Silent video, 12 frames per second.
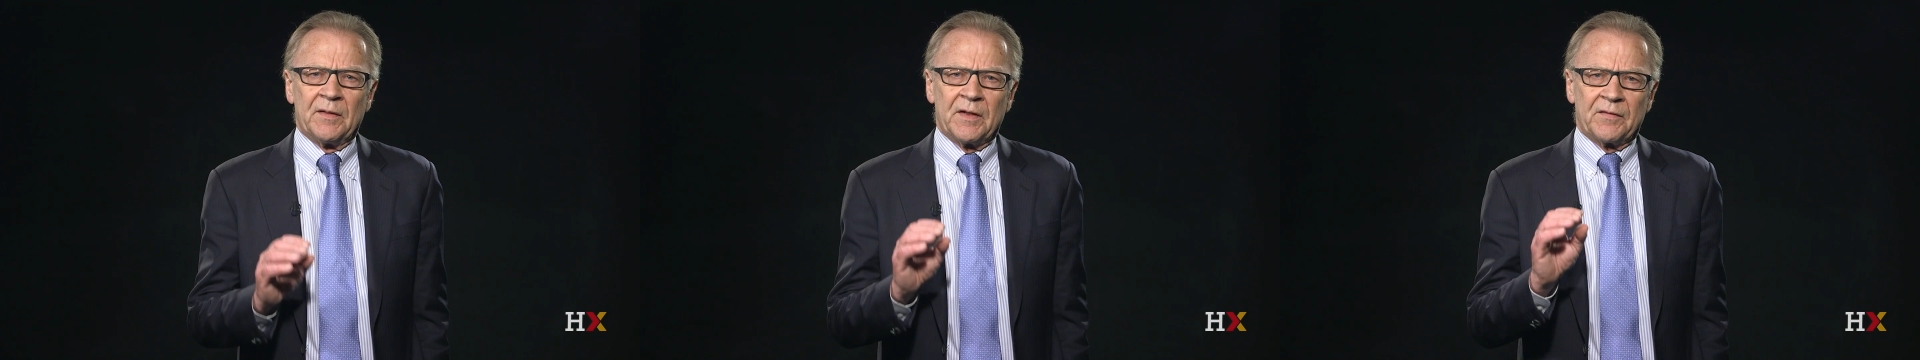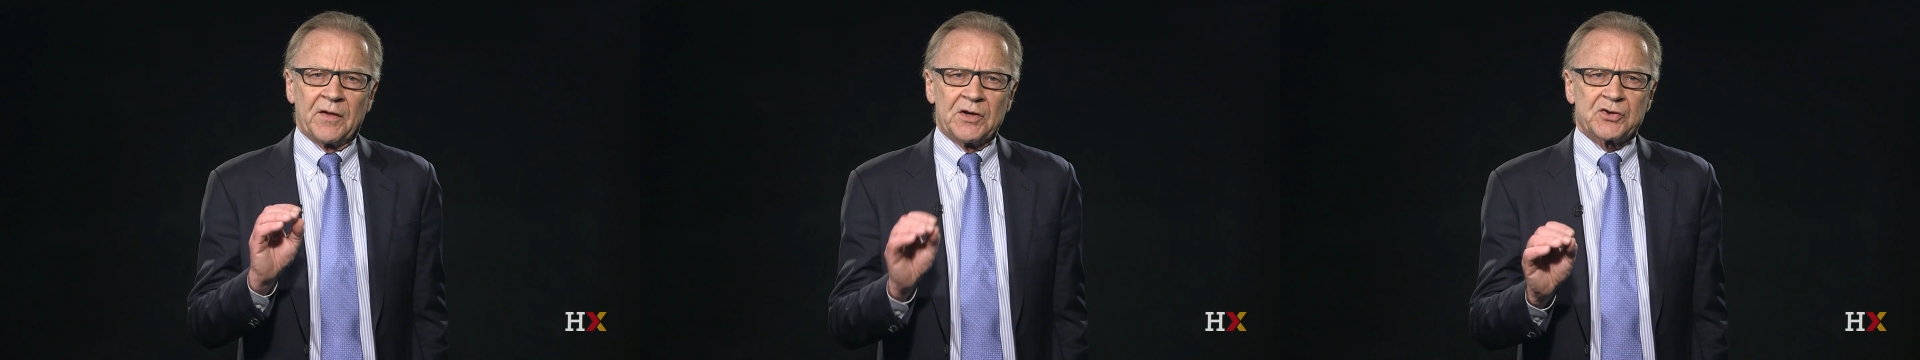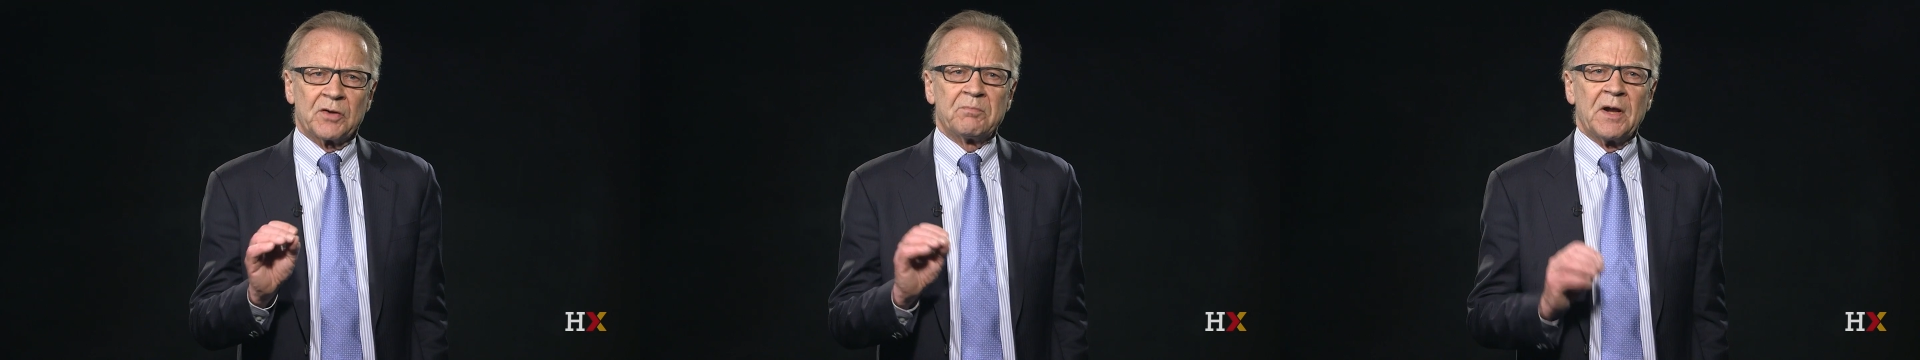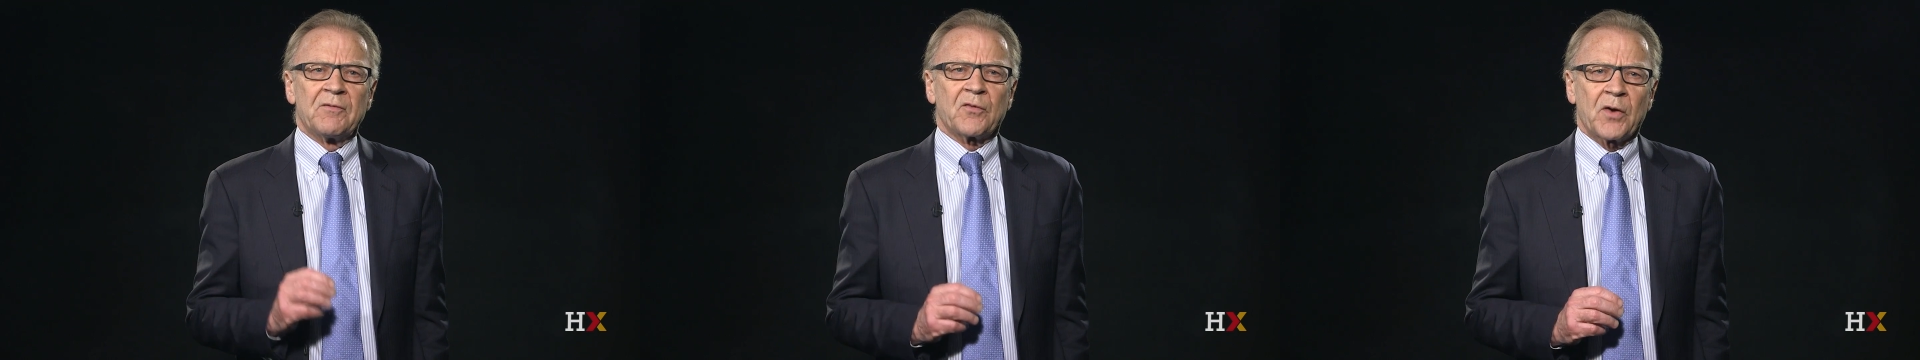that they should
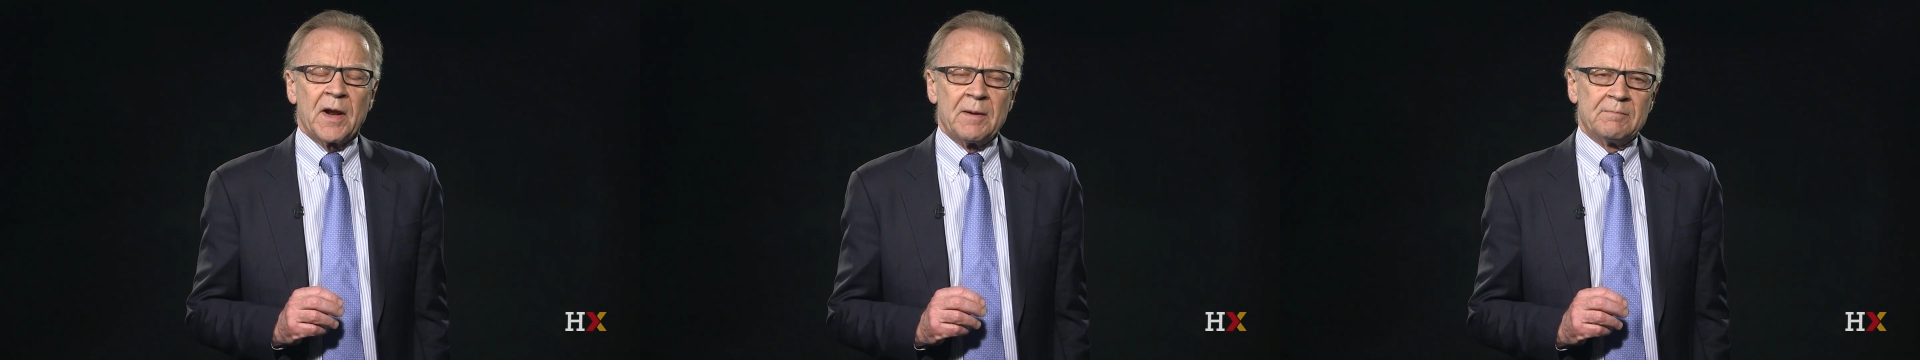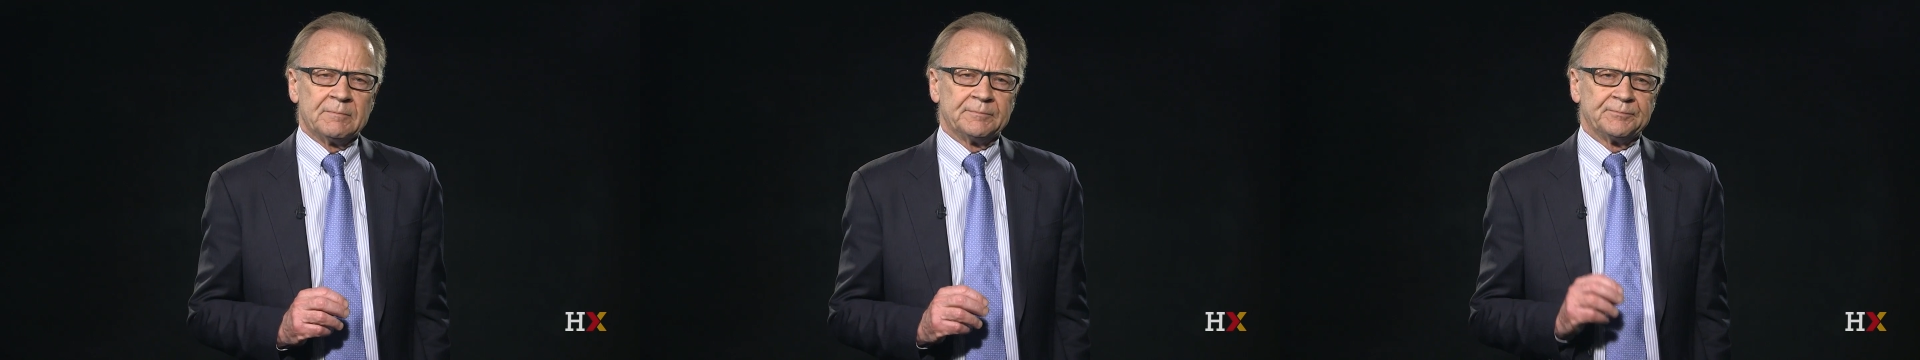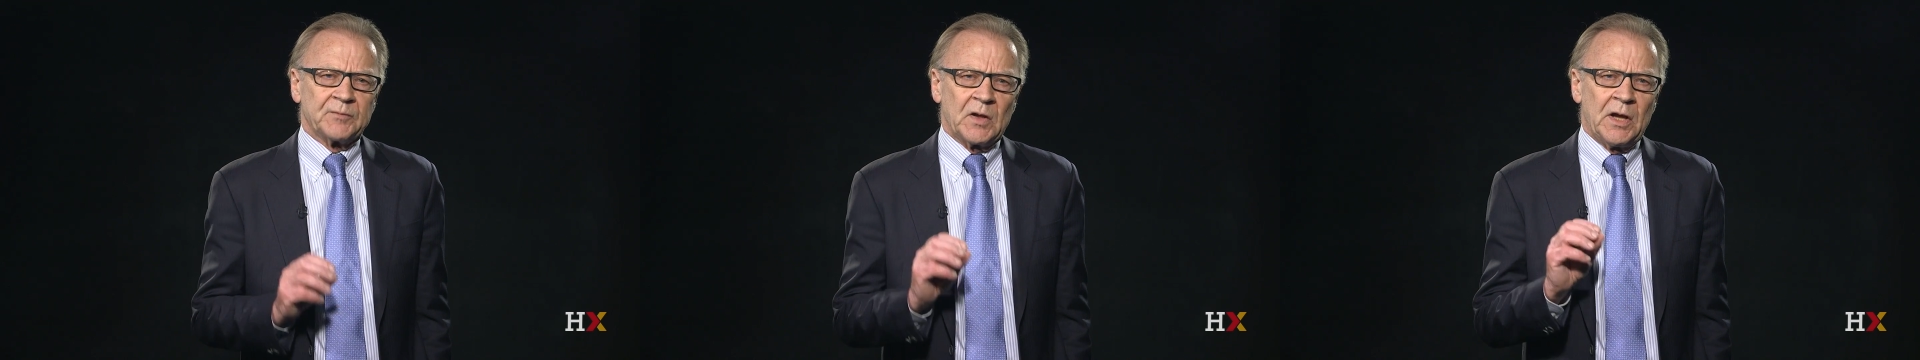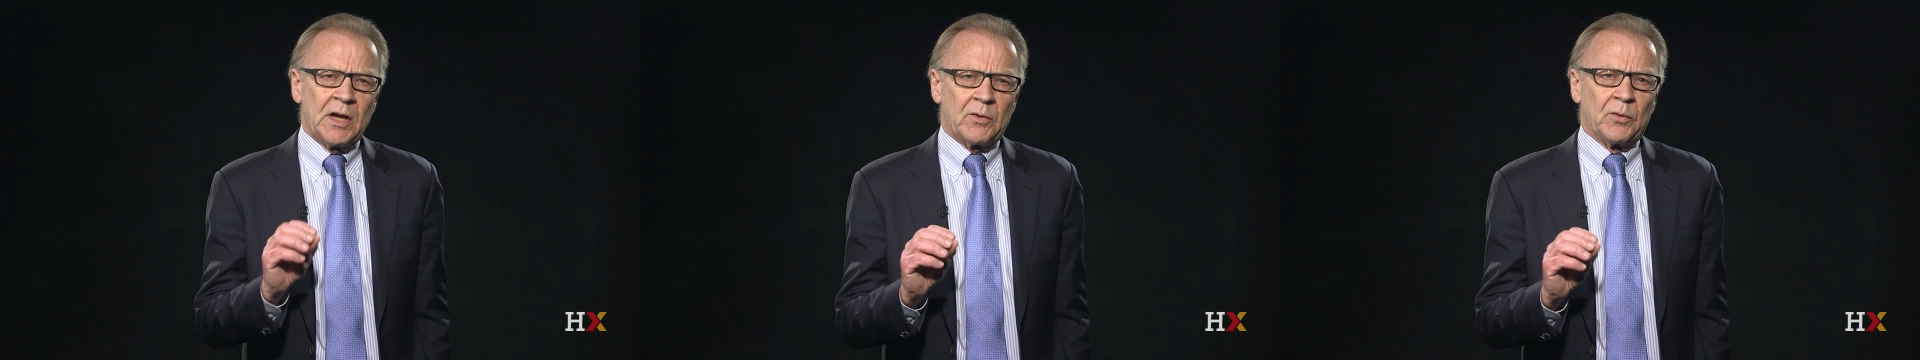be free,
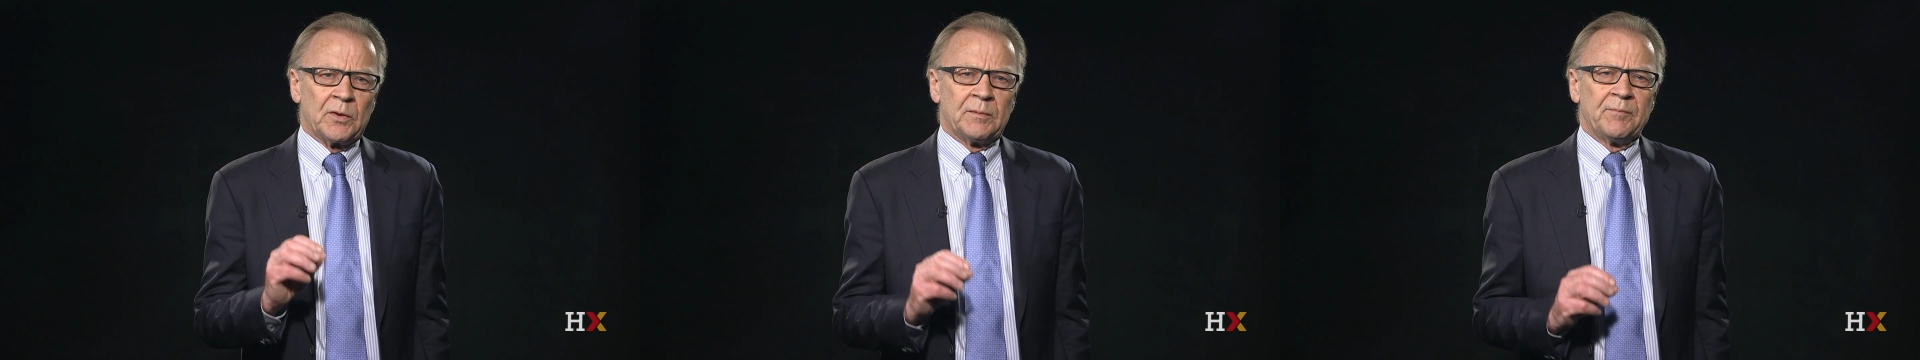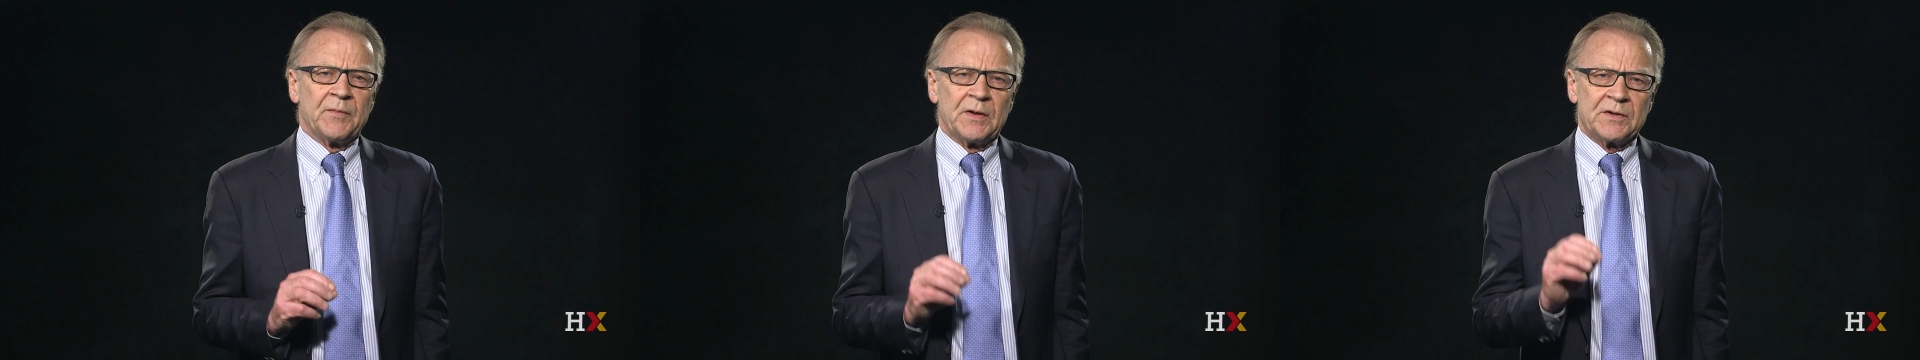equal,